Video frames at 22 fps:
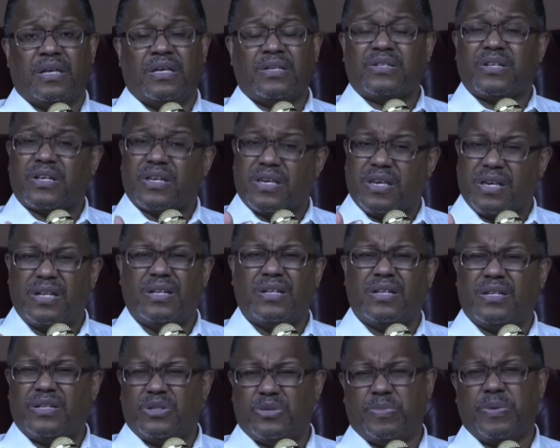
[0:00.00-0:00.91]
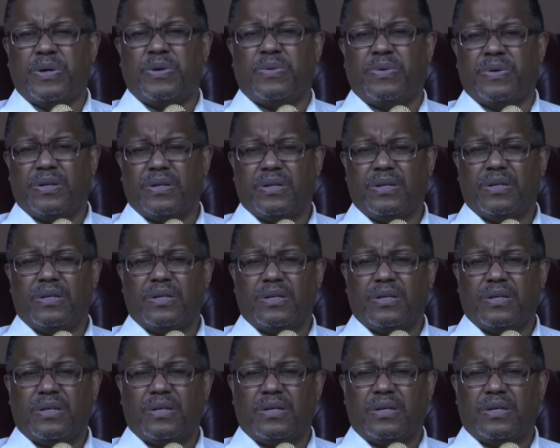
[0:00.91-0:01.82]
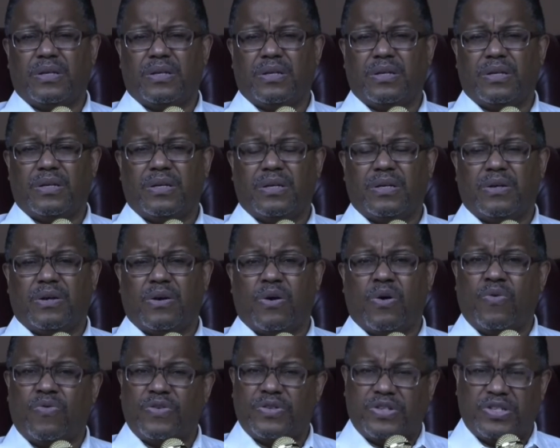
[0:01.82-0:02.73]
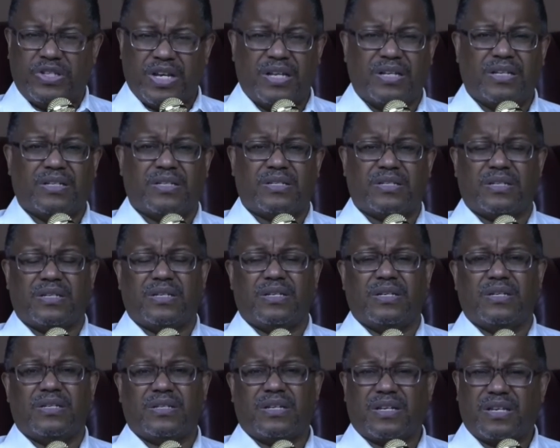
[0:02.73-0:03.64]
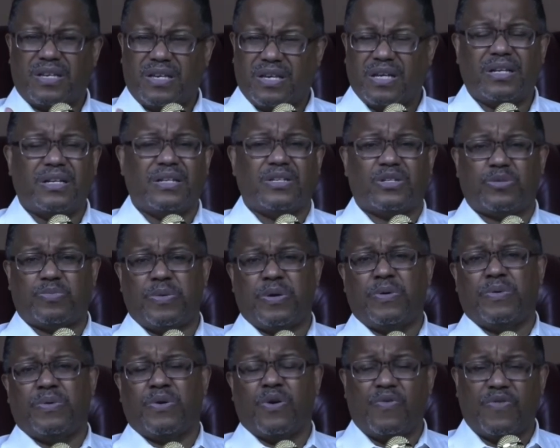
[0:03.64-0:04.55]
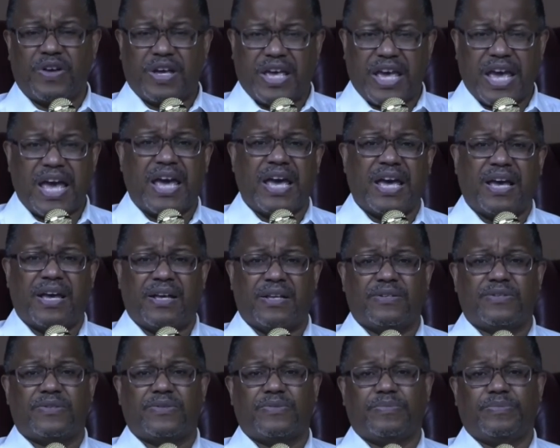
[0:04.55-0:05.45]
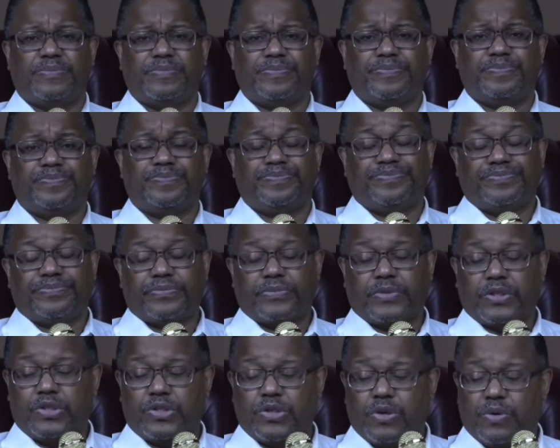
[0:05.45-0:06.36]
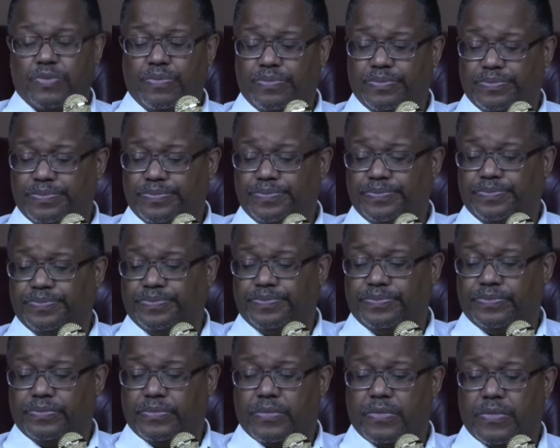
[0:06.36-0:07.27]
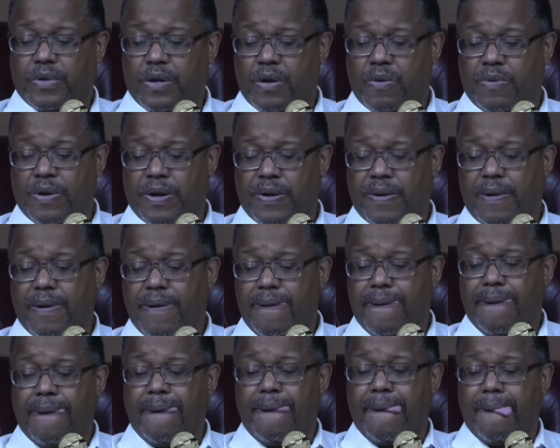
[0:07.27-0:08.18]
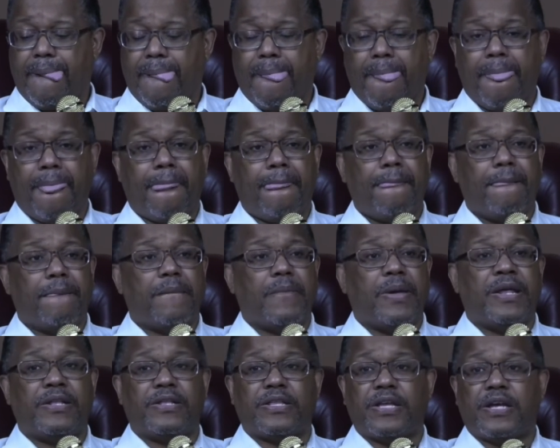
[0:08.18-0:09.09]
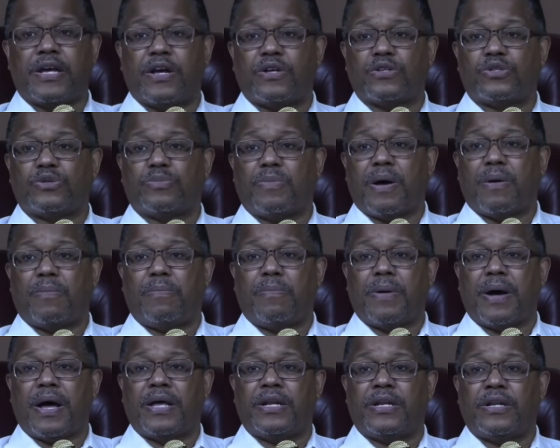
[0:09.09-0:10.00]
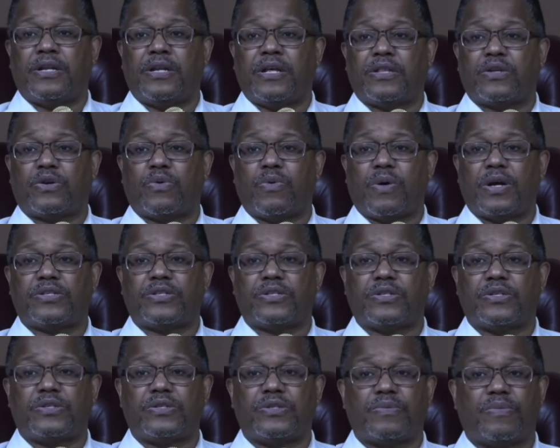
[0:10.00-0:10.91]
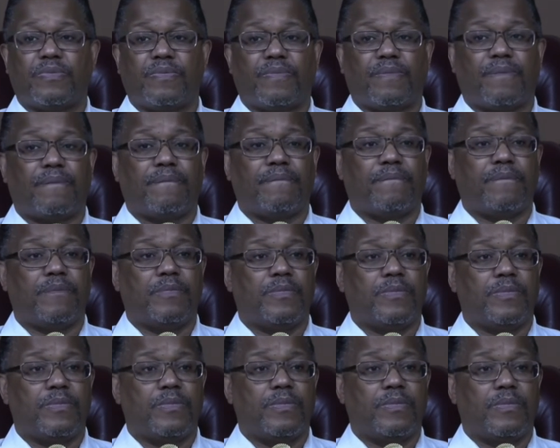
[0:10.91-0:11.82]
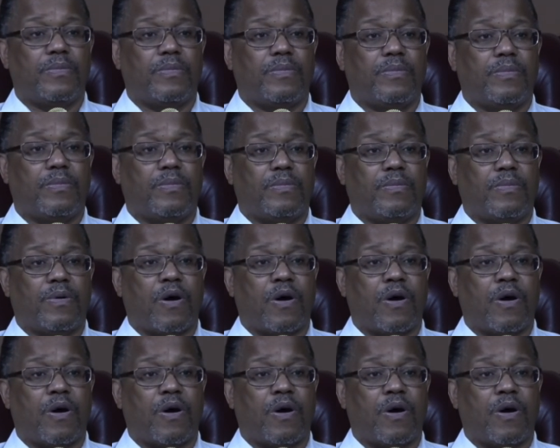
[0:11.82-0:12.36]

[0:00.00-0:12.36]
It's the killing spirit over jealousy, the killing spirit over gains. So, all right. Anything else about, about any other questions? Good.